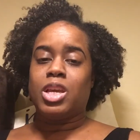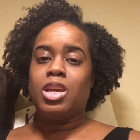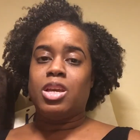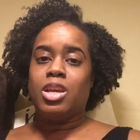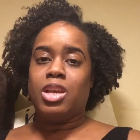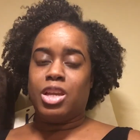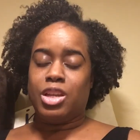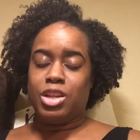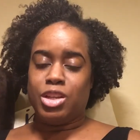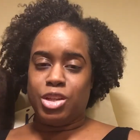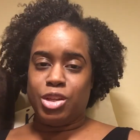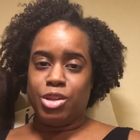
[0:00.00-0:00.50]

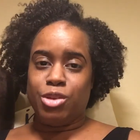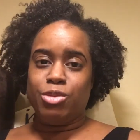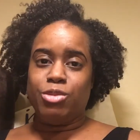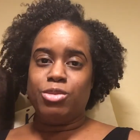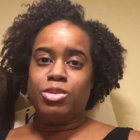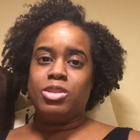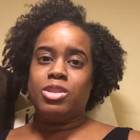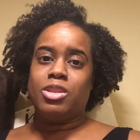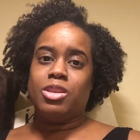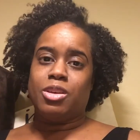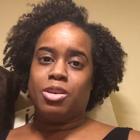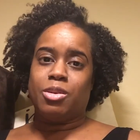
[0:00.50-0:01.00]
and use
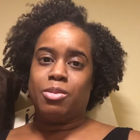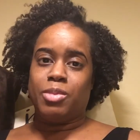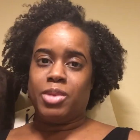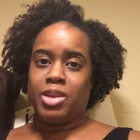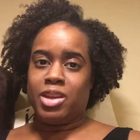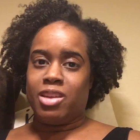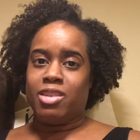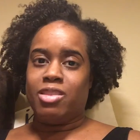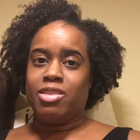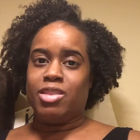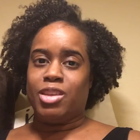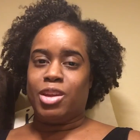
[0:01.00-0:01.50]
them
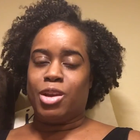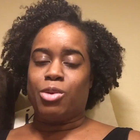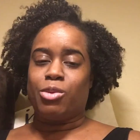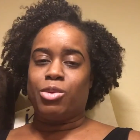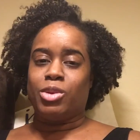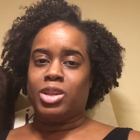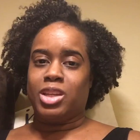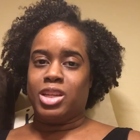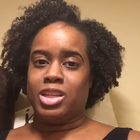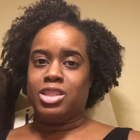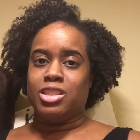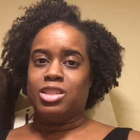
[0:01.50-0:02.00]
in their
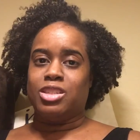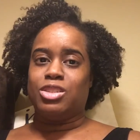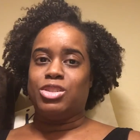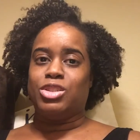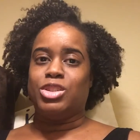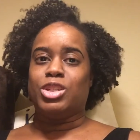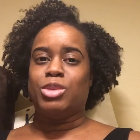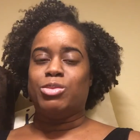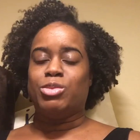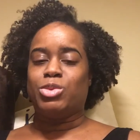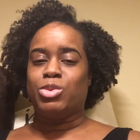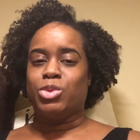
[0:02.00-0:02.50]

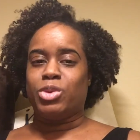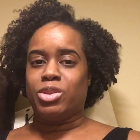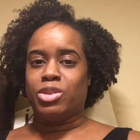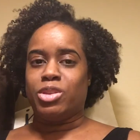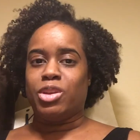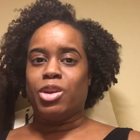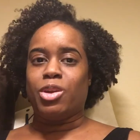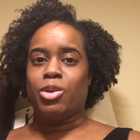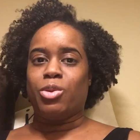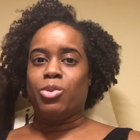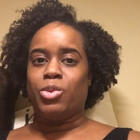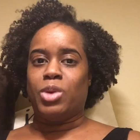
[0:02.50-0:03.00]
relationships with
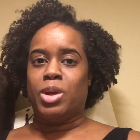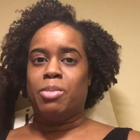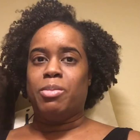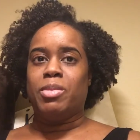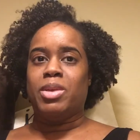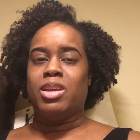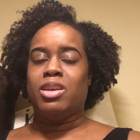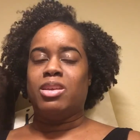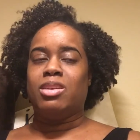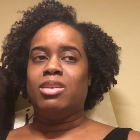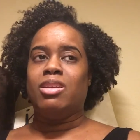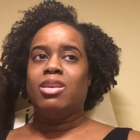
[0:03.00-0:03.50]
their
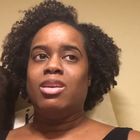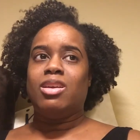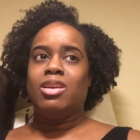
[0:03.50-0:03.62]
women